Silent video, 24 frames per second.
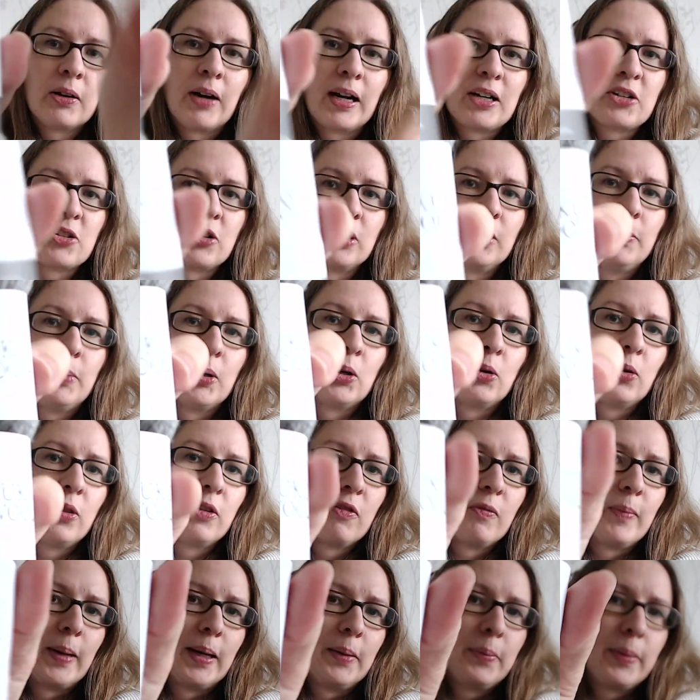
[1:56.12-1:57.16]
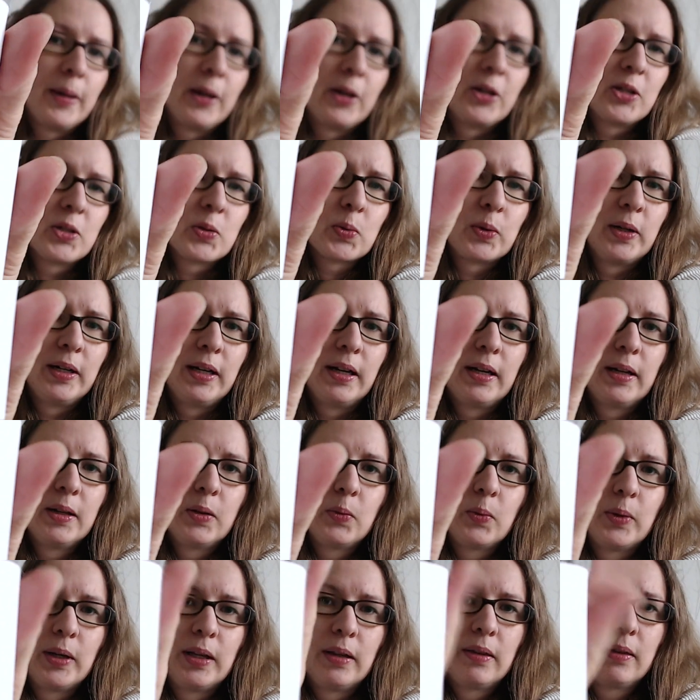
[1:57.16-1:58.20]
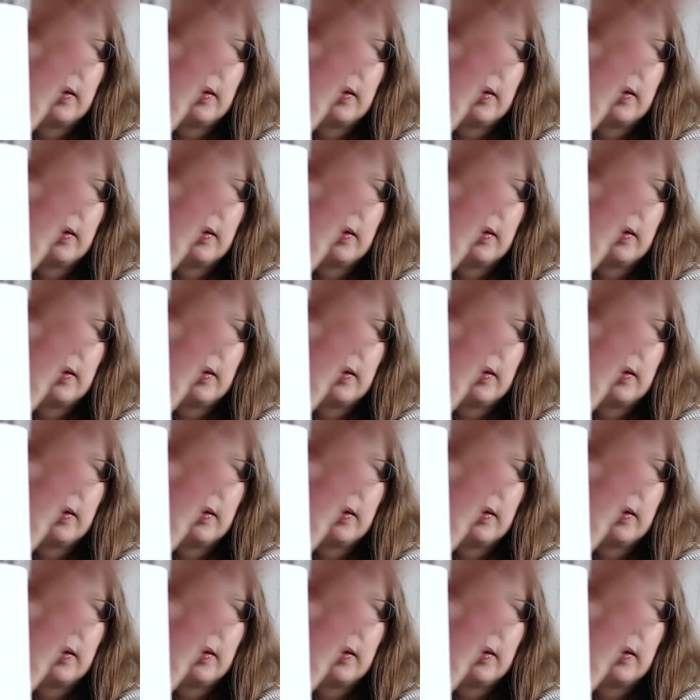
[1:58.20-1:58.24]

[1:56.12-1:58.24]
actually both of my pairs were knit with